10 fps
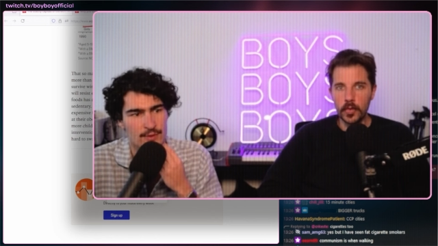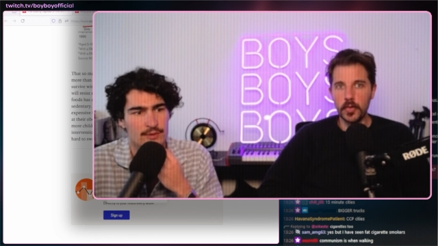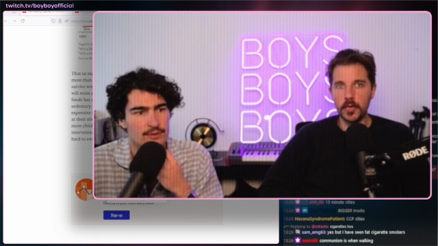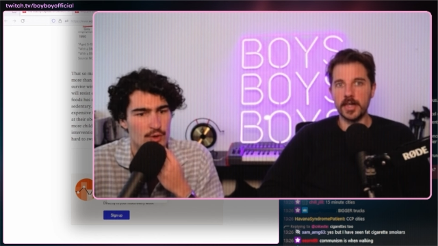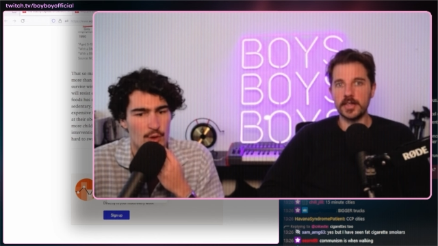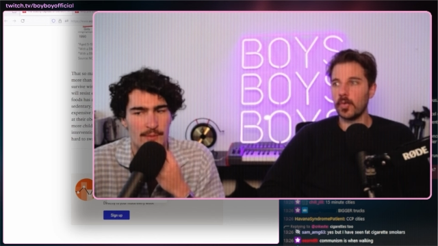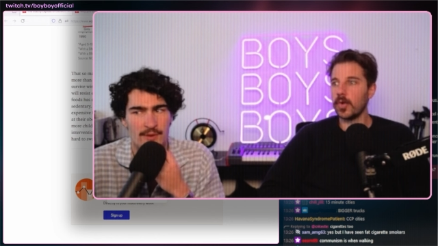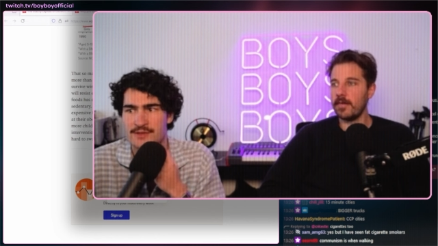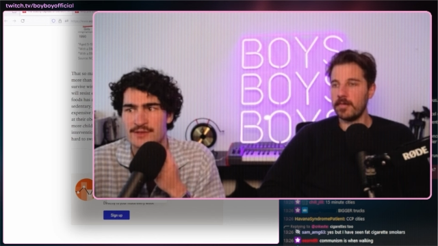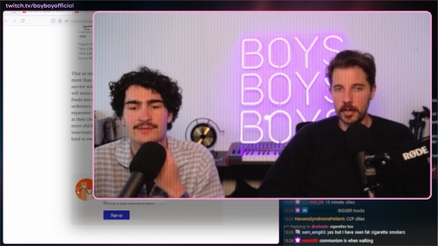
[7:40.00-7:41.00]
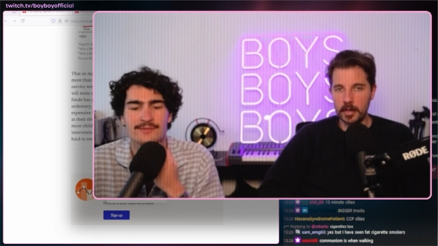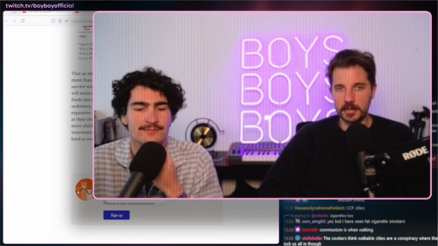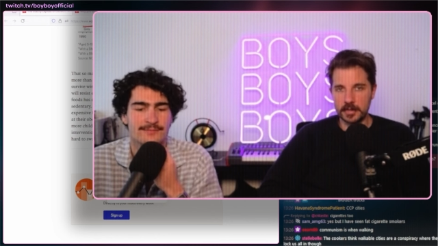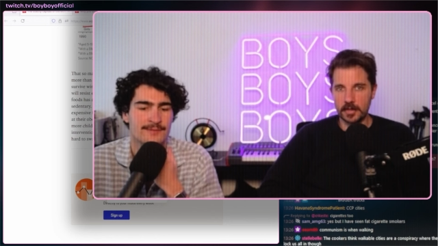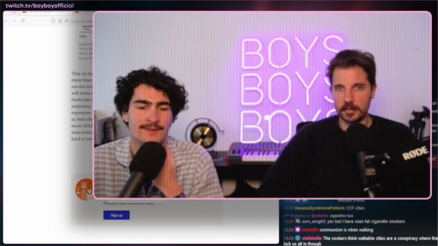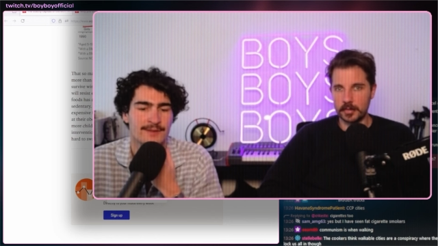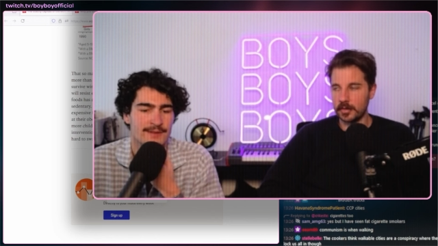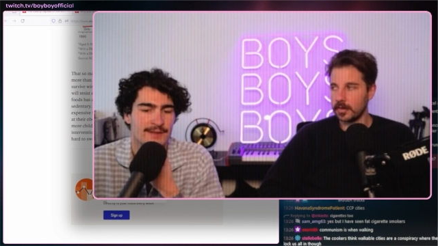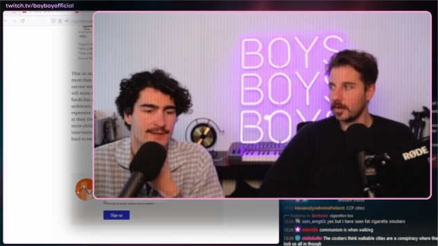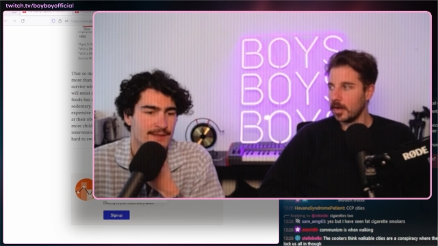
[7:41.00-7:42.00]
Speaker 1: who does Communist. whatever big business tells them to
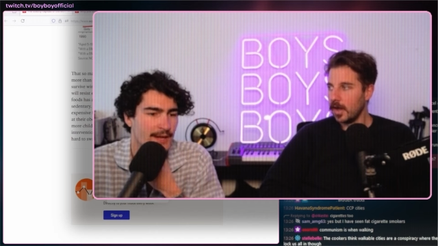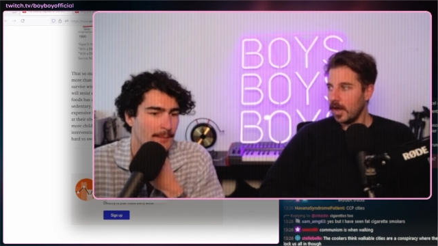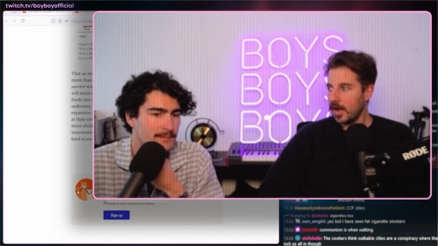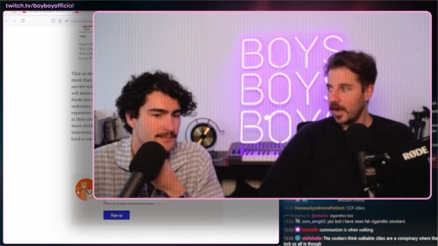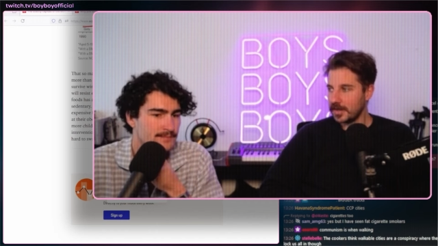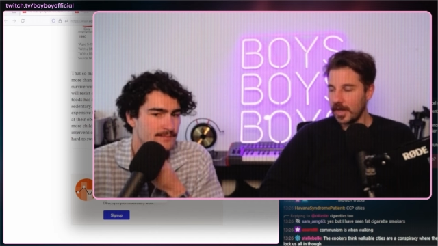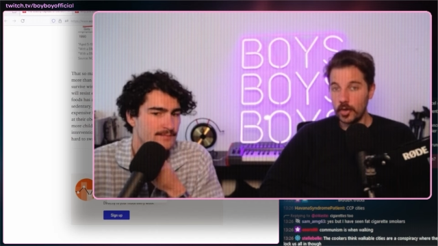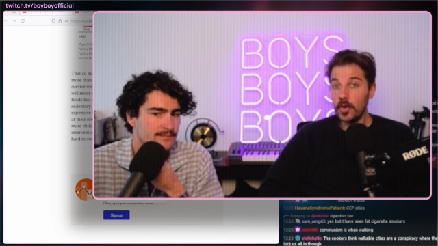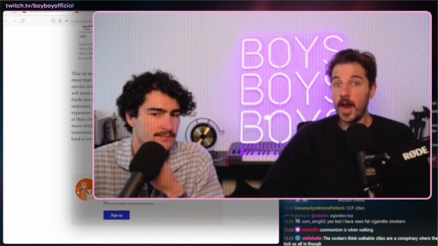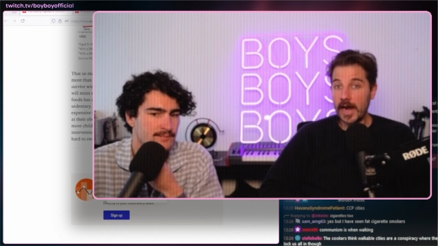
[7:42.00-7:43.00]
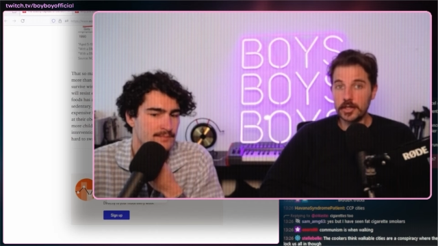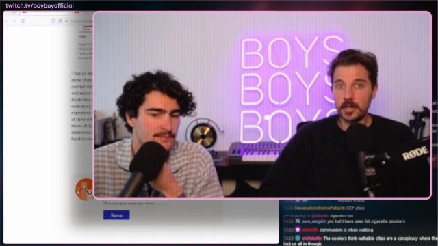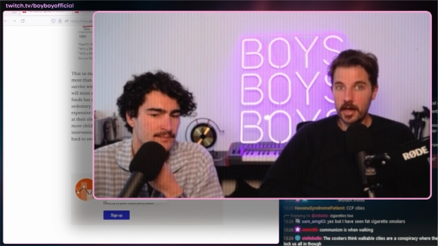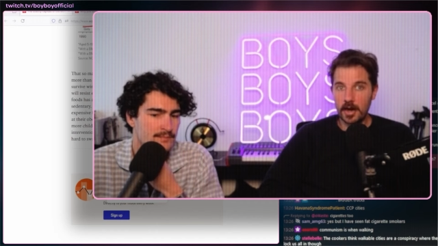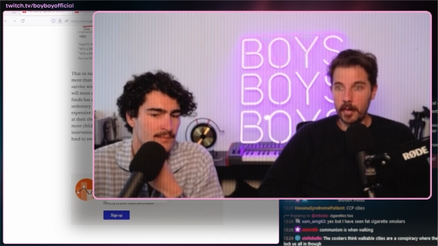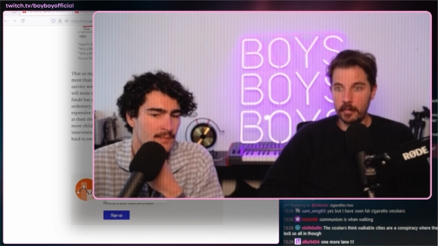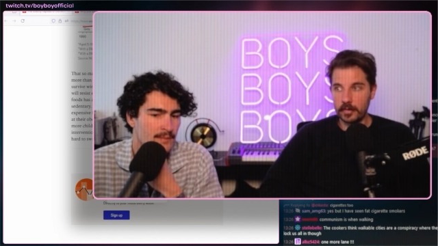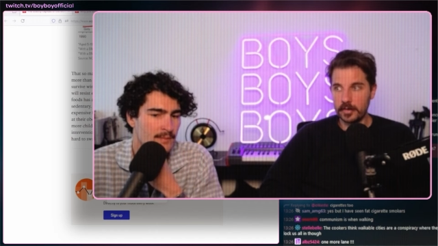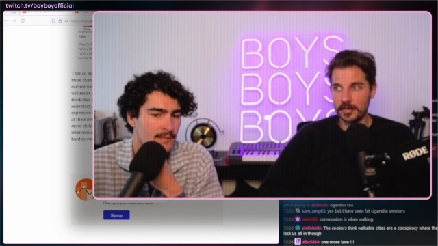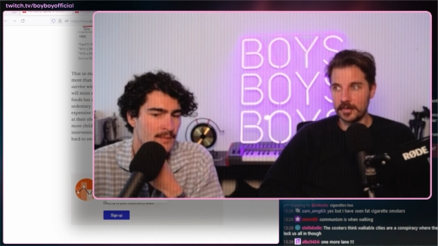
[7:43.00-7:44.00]
do. Yeah. It's like you don't actually care about
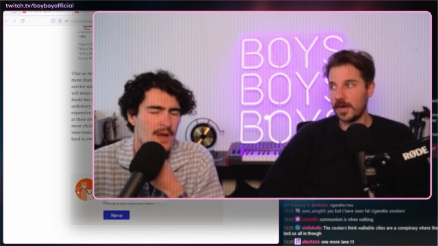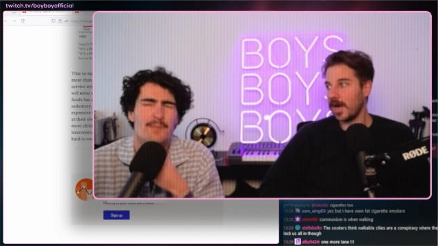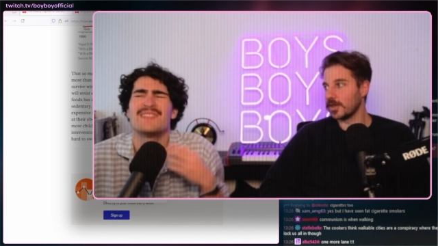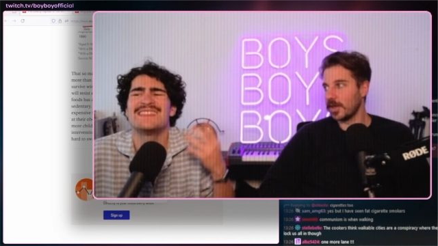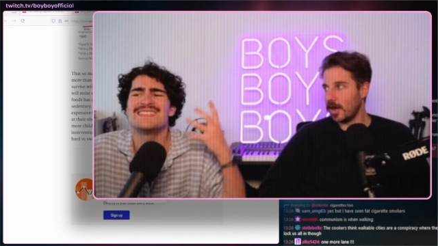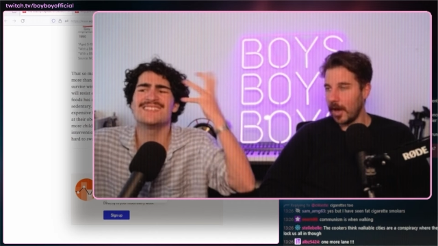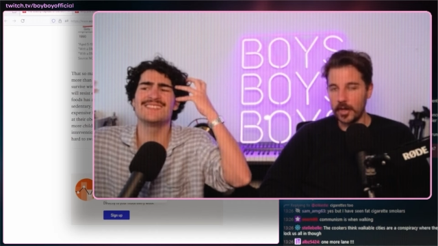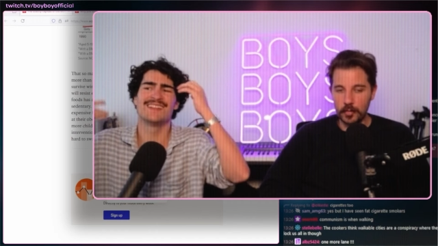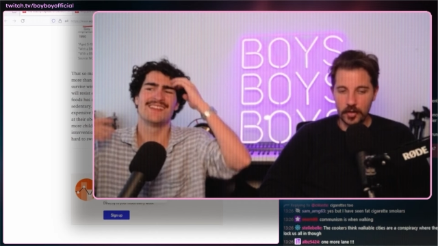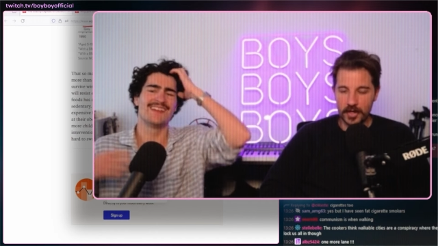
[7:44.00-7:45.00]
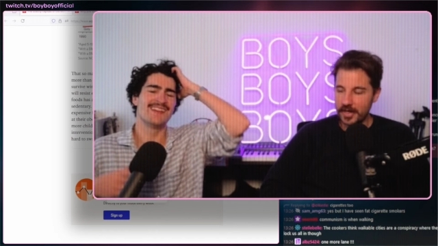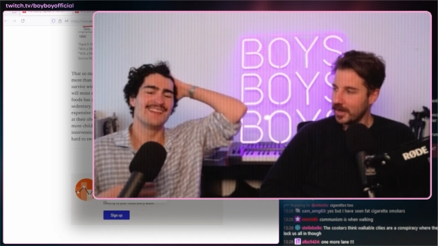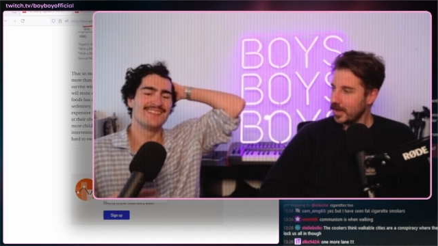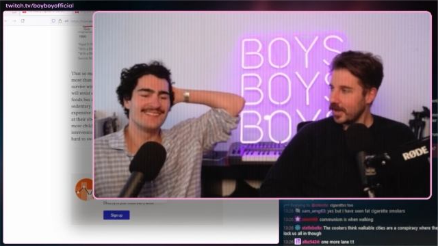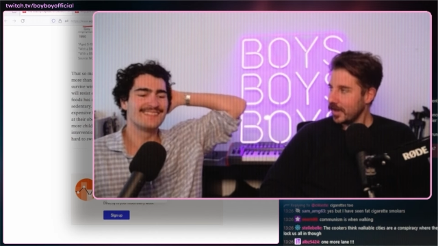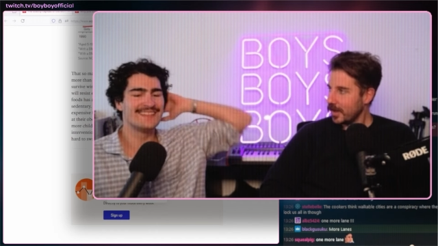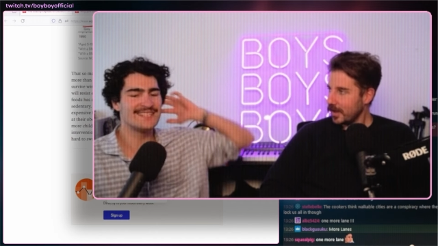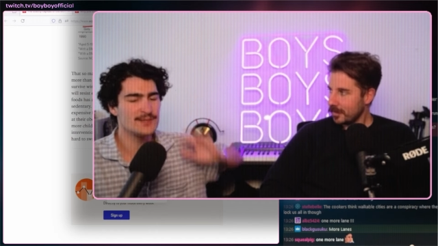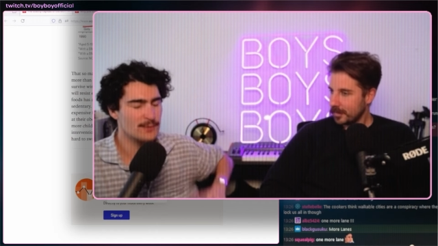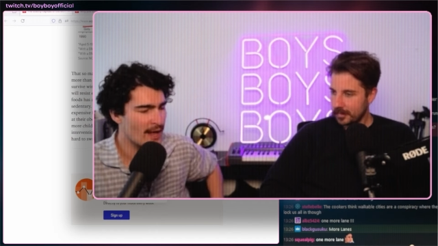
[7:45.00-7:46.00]
villagers. You don't actually care is, about community.
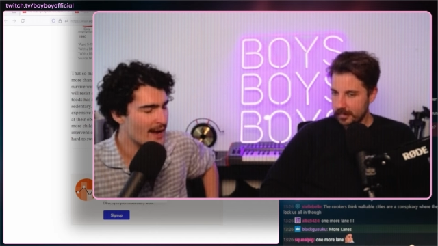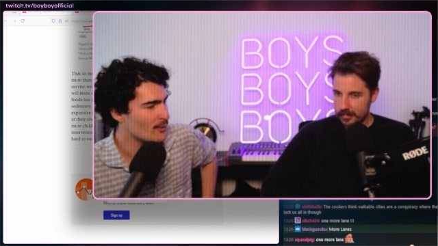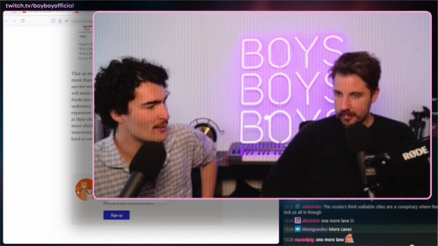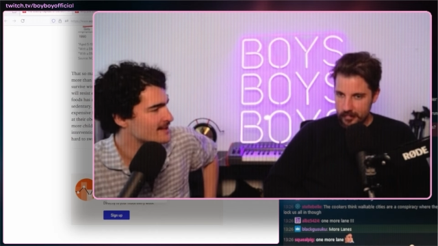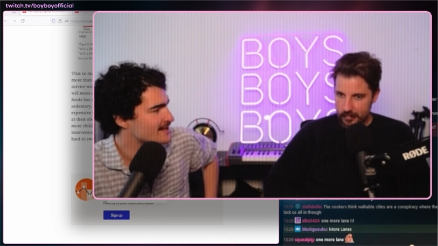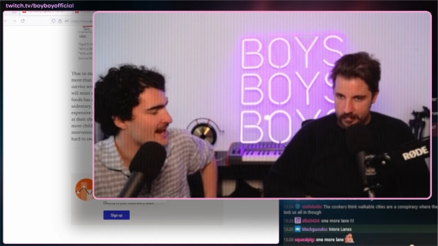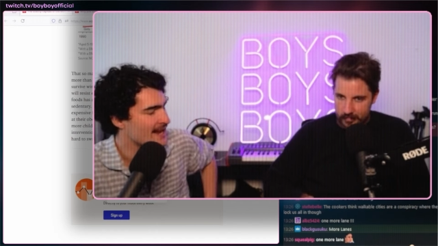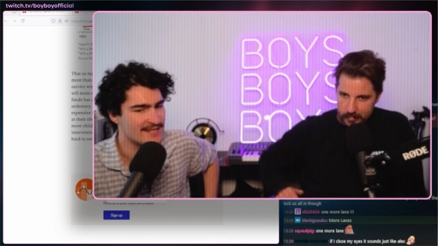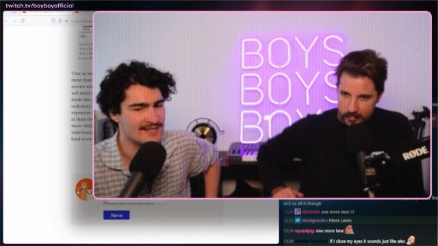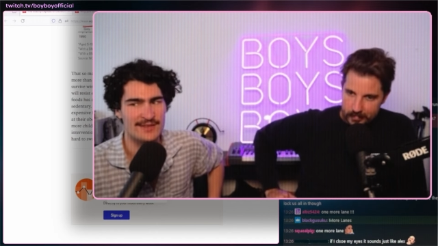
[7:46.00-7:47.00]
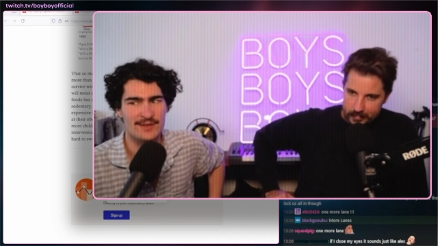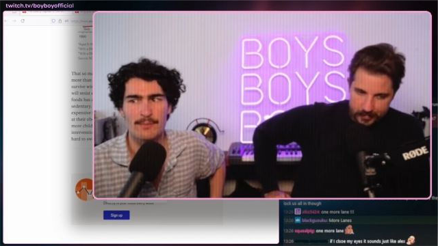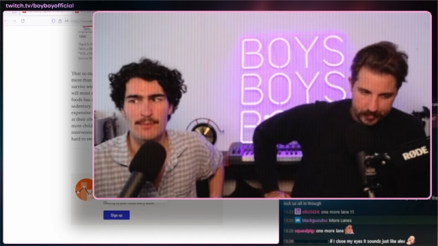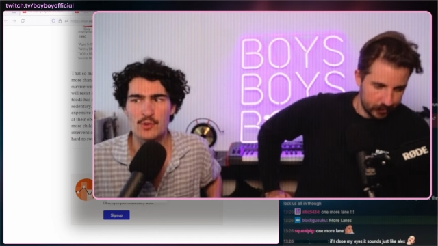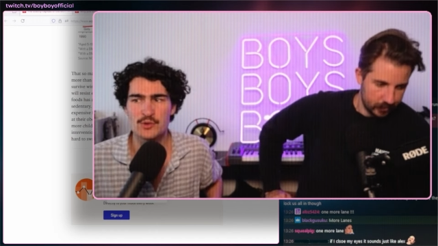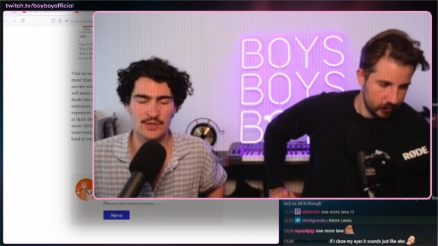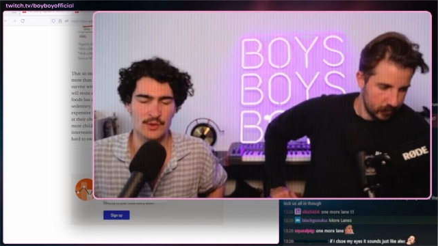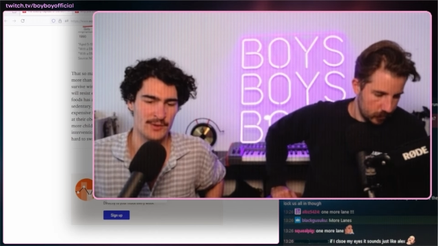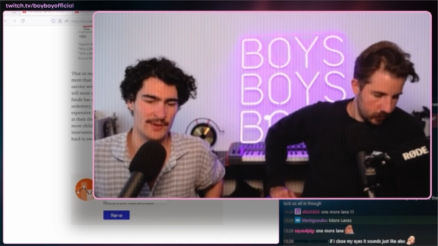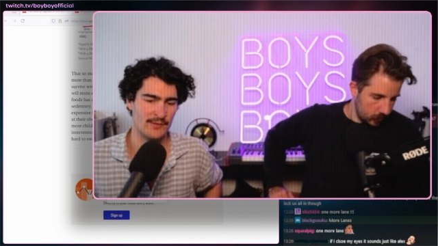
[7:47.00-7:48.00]
Speaker 2: This is what I always say. It's like the most
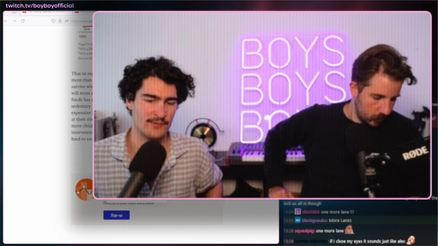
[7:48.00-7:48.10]
annoying thing of